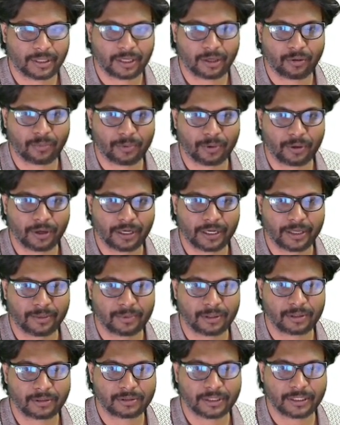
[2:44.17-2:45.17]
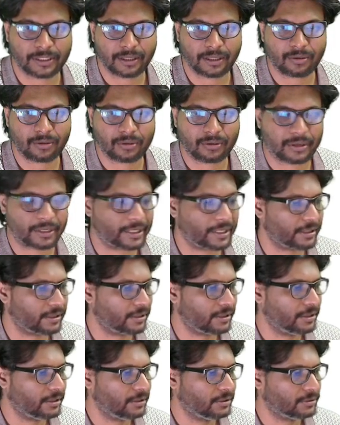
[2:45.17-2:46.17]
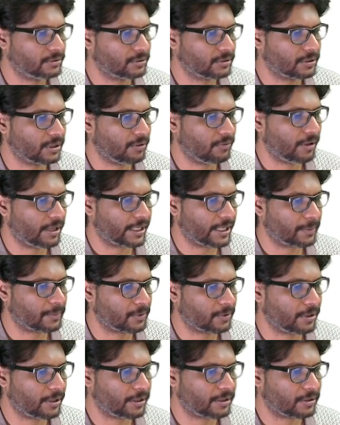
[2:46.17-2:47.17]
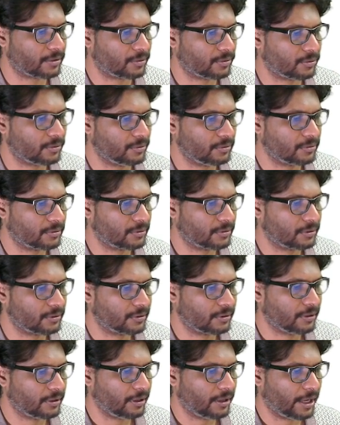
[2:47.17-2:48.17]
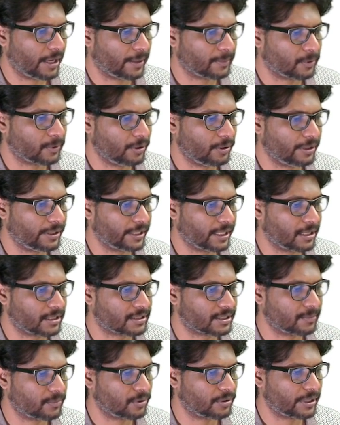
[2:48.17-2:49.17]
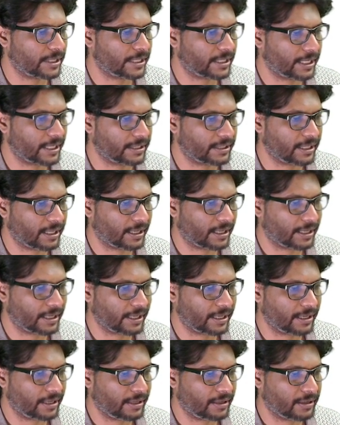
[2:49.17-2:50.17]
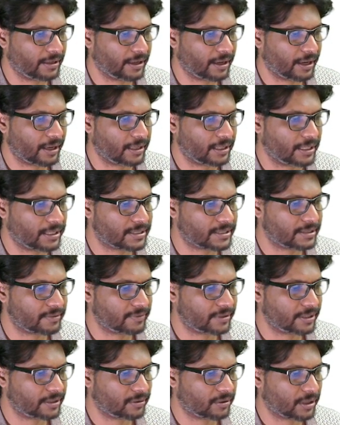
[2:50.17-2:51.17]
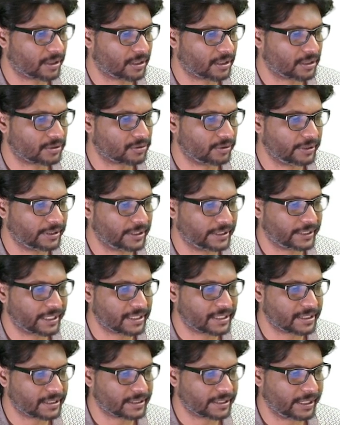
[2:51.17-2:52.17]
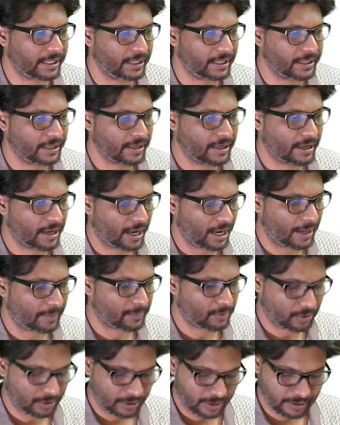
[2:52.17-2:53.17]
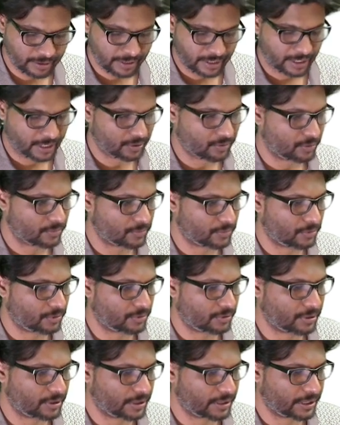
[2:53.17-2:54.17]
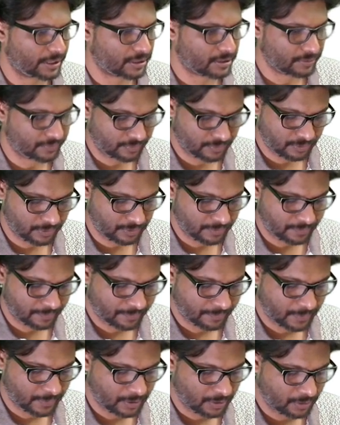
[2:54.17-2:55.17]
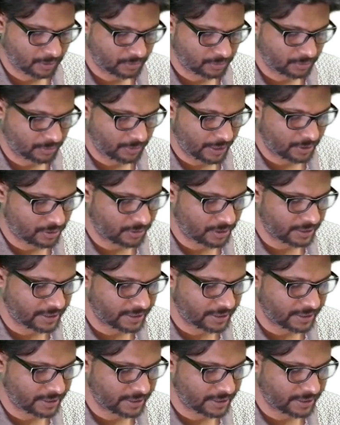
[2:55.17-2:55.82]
hope you can able to see the code, right? So now what I'm going to do, I'm going to add some more data in the array, and let's see will it occur. So in the test 3, I'm going to add one more test 4. So as soon as